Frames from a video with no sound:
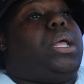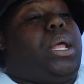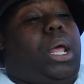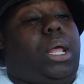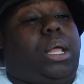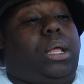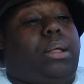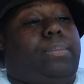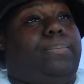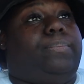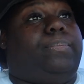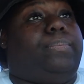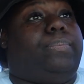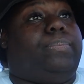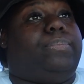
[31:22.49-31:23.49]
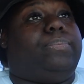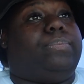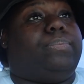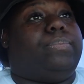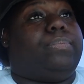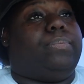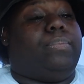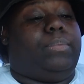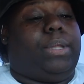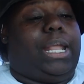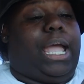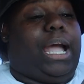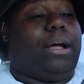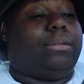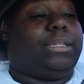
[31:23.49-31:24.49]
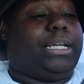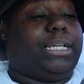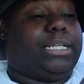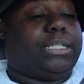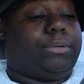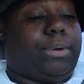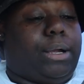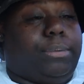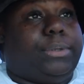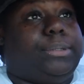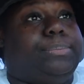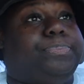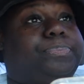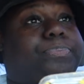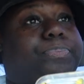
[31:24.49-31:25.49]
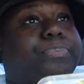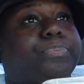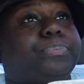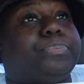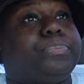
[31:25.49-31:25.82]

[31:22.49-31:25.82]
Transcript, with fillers: hey. I don't think that's the right one